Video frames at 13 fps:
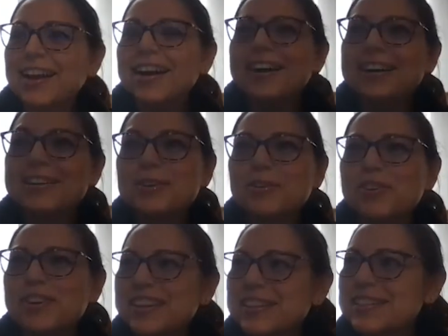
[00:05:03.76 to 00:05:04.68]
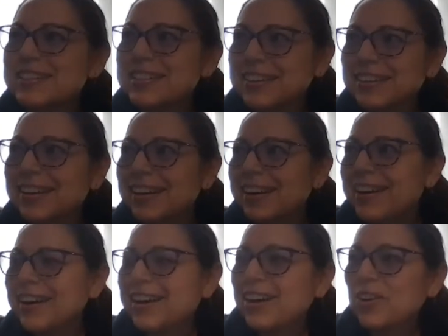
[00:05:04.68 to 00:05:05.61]
It's so funny because it's like
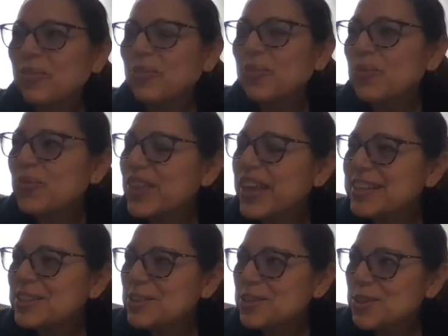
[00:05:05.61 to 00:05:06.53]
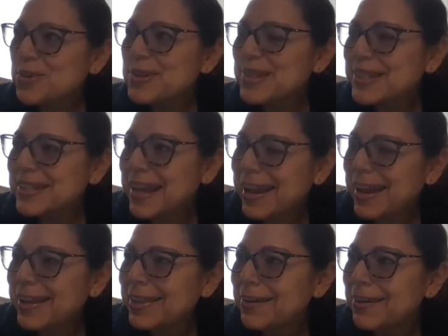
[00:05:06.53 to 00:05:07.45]
they do
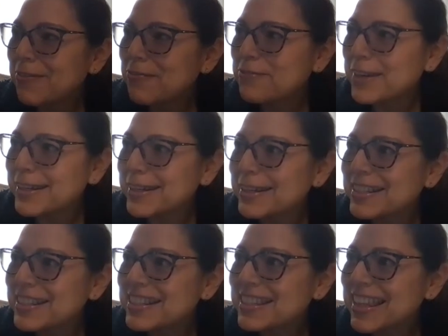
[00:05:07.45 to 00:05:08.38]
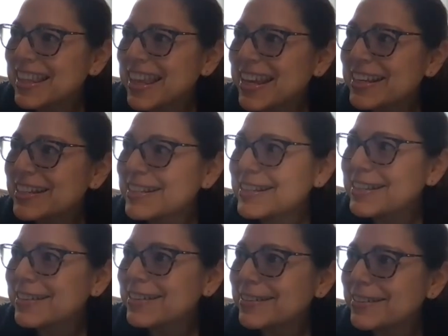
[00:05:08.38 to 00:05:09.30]
say the funniest things.
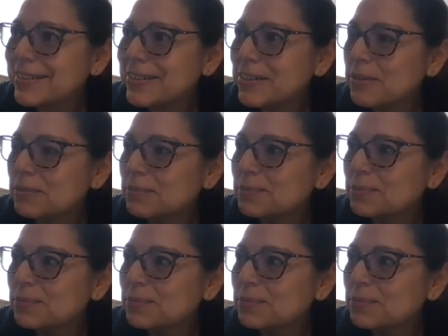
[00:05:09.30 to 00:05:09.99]
And